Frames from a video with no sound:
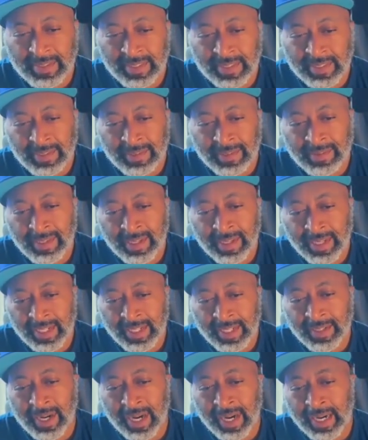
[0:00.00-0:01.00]
So,
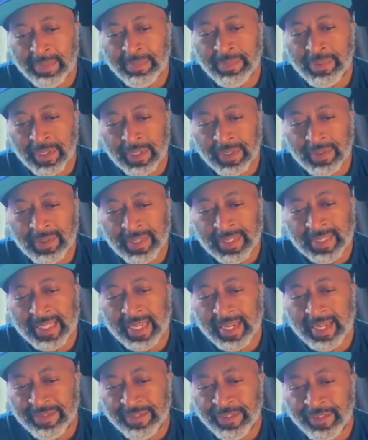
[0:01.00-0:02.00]
how important was
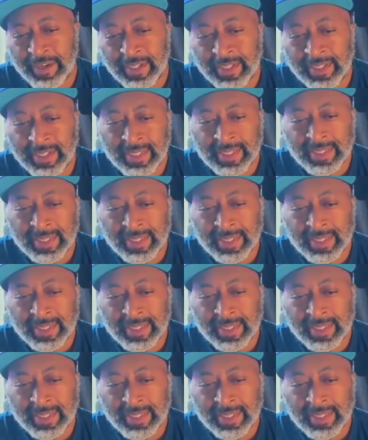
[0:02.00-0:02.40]
that for you?